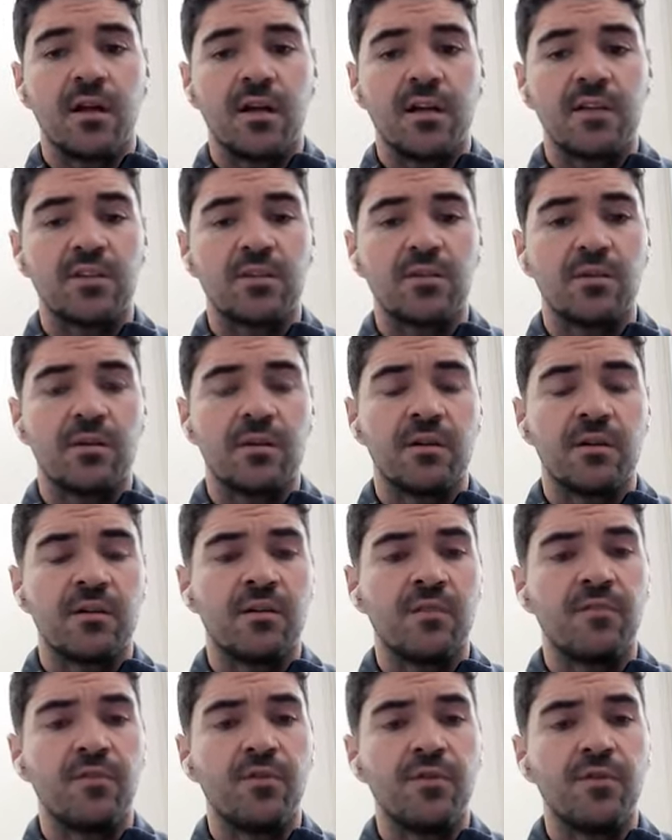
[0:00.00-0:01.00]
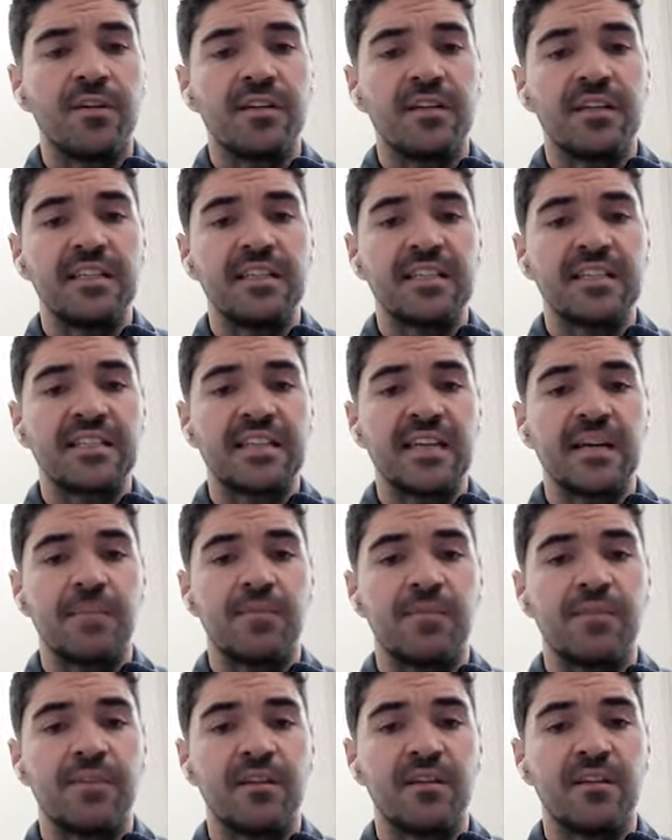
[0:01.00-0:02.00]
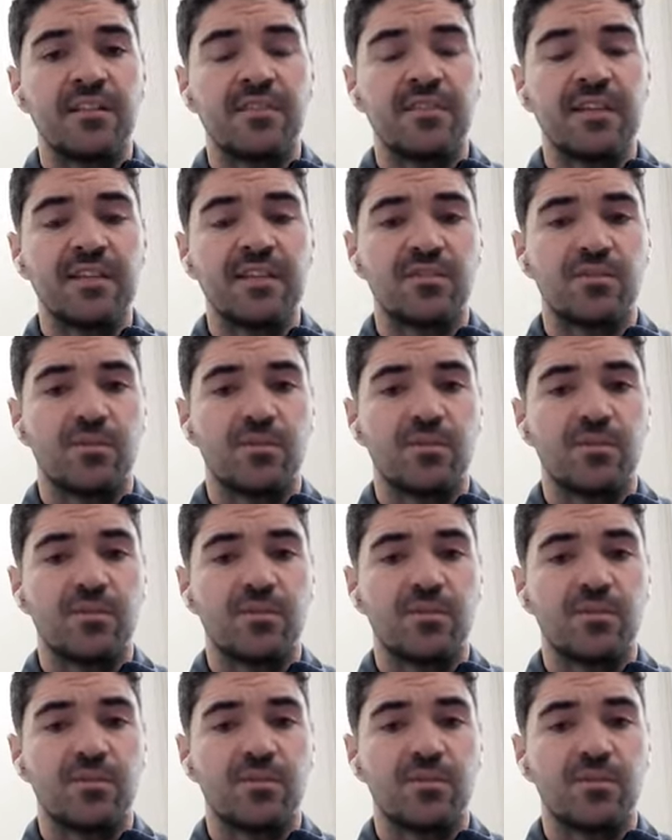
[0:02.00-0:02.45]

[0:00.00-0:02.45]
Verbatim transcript: And so avoiding these type of illness events